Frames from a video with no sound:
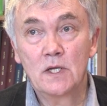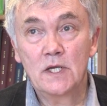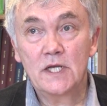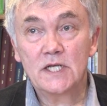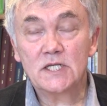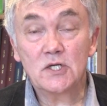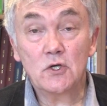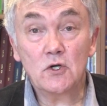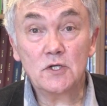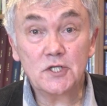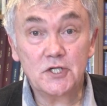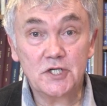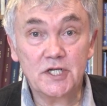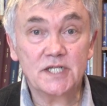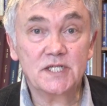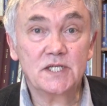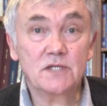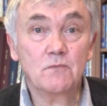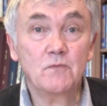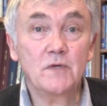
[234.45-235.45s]
It's not
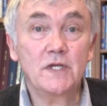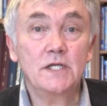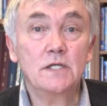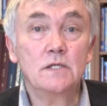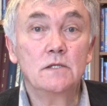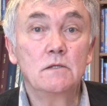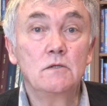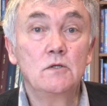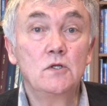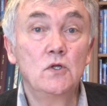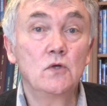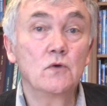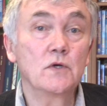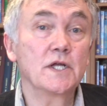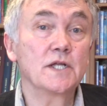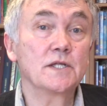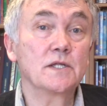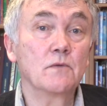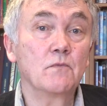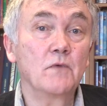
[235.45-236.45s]
just that we look
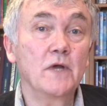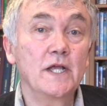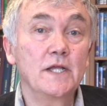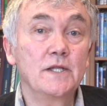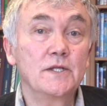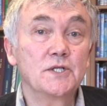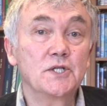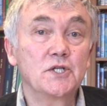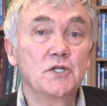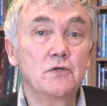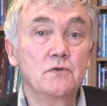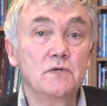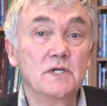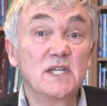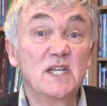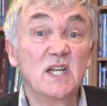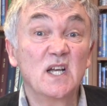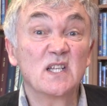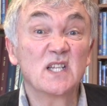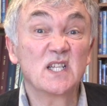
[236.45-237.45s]
at the way the
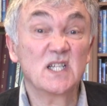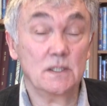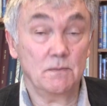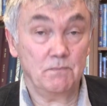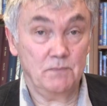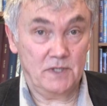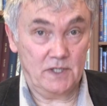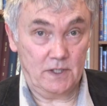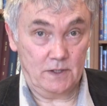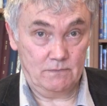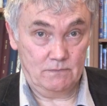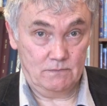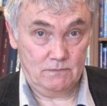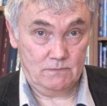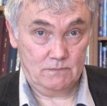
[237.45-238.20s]
student does something,